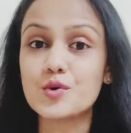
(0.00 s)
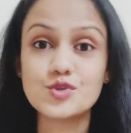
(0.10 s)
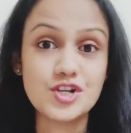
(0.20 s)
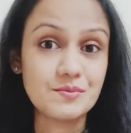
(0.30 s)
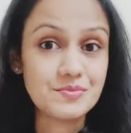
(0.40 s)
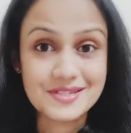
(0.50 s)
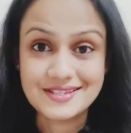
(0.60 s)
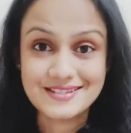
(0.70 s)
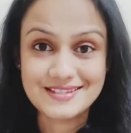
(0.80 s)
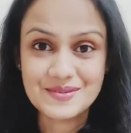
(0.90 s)
a coaching
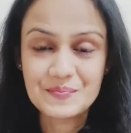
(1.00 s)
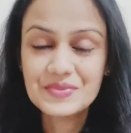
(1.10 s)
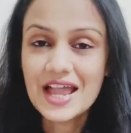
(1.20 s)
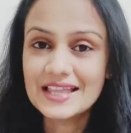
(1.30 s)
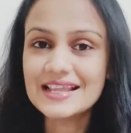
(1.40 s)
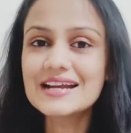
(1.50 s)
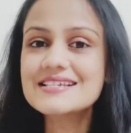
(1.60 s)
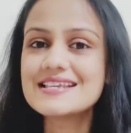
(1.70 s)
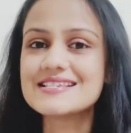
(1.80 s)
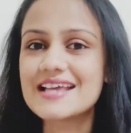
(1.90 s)
business. And
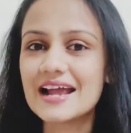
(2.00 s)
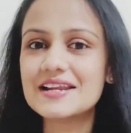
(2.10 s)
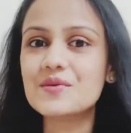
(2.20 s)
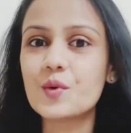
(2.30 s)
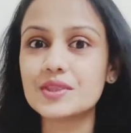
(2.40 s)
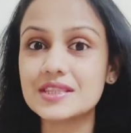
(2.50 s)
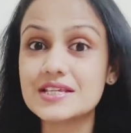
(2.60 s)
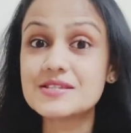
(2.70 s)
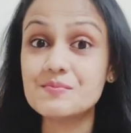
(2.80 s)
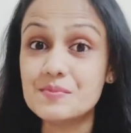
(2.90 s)
that is exactly what
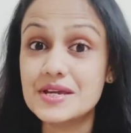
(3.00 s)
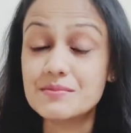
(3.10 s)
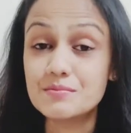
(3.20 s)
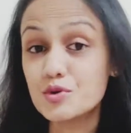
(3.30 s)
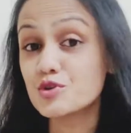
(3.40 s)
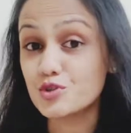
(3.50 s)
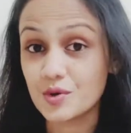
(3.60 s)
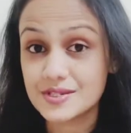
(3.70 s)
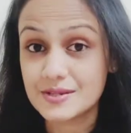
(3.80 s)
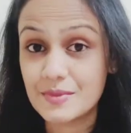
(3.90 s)
this big book
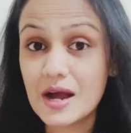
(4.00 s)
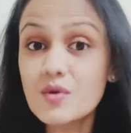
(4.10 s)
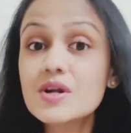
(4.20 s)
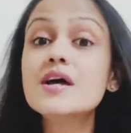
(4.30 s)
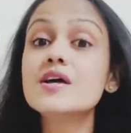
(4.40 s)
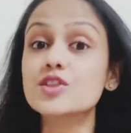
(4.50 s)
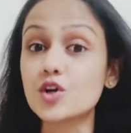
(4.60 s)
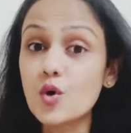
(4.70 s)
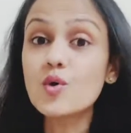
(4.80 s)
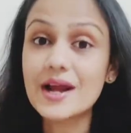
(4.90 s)
talks about.
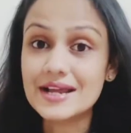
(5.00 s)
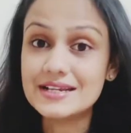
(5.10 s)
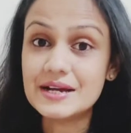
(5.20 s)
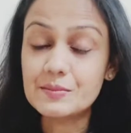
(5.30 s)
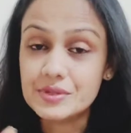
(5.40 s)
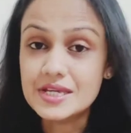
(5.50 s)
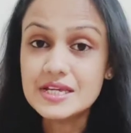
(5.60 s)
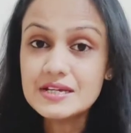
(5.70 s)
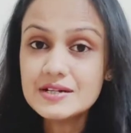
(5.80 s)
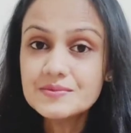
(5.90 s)
The core idea
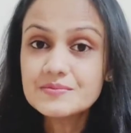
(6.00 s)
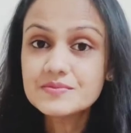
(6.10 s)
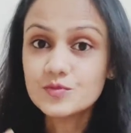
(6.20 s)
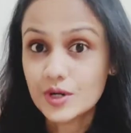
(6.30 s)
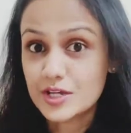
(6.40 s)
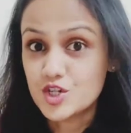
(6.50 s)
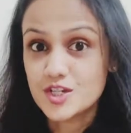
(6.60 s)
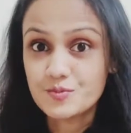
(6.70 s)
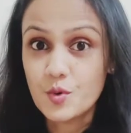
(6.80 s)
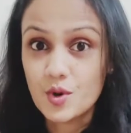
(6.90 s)
being what I
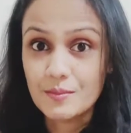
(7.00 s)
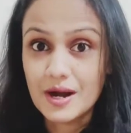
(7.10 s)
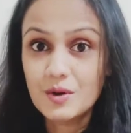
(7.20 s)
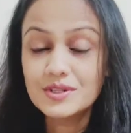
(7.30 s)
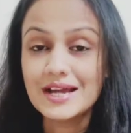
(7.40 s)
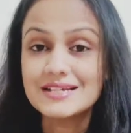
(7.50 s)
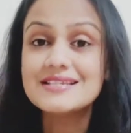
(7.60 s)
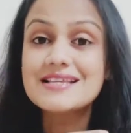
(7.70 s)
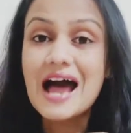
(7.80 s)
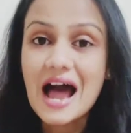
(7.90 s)
just spoke about, that
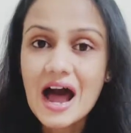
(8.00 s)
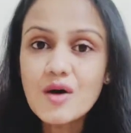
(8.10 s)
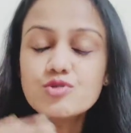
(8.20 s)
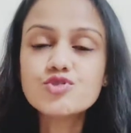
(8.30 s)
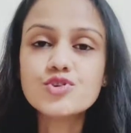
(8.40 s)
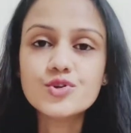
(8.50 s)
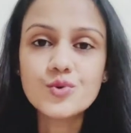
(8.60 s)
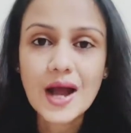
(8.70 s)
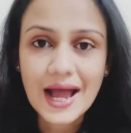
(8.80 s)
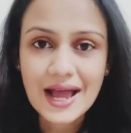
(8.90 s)
is, how do
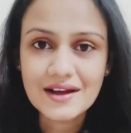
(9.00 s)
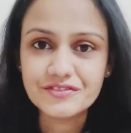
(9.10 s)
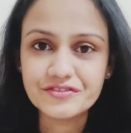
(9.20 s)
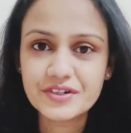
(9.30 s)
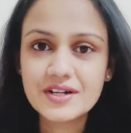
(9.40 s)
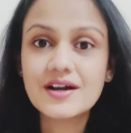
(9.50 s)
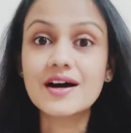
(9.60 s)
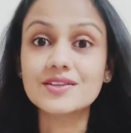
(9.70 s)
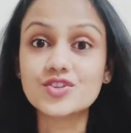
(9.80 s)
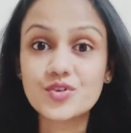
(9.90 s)
you have
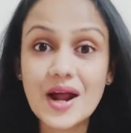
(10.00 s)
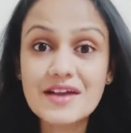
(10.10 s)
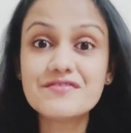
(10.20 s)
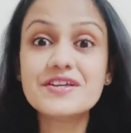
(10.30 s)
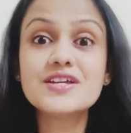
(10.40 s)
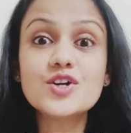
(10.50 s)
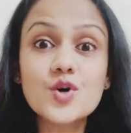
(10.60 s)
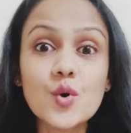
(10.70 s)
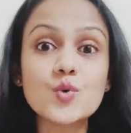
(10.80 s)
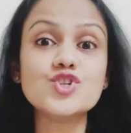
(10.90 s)
a thriving
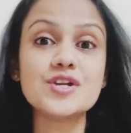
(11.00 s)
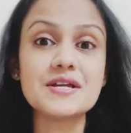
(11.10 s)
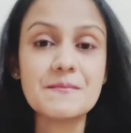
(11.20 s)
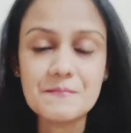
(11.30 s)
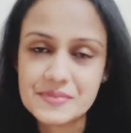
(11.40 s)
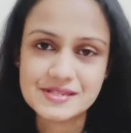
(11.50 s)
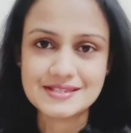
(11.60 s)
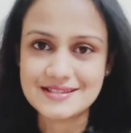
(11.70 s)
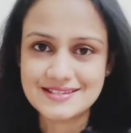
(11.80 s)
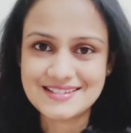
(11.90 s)
coaching
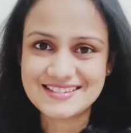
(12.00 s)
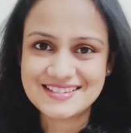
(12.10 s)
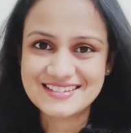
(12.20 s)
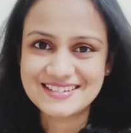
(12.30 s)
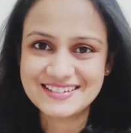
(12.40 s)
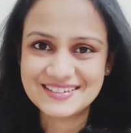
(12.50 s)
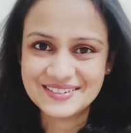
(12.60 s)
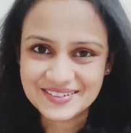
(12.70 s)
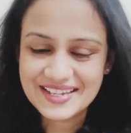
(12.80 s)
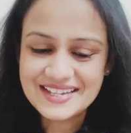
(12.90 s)
business?
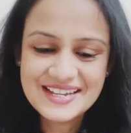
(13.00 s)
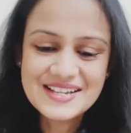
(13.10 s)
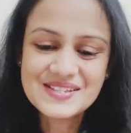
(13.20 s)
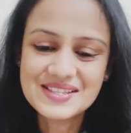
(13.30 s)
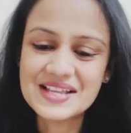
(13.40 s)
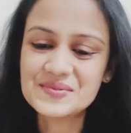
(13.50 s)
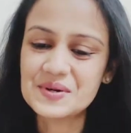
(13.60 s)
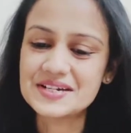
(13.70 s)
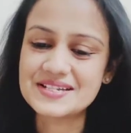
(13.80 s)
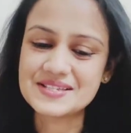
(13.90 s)
Okay, so that's
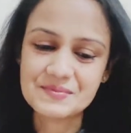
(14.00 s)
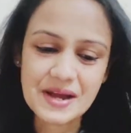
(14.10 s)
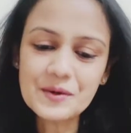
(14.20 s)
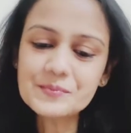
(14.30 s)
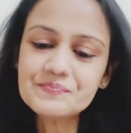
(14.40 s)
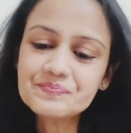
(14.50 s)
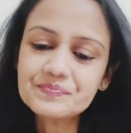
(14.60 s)
what it is about.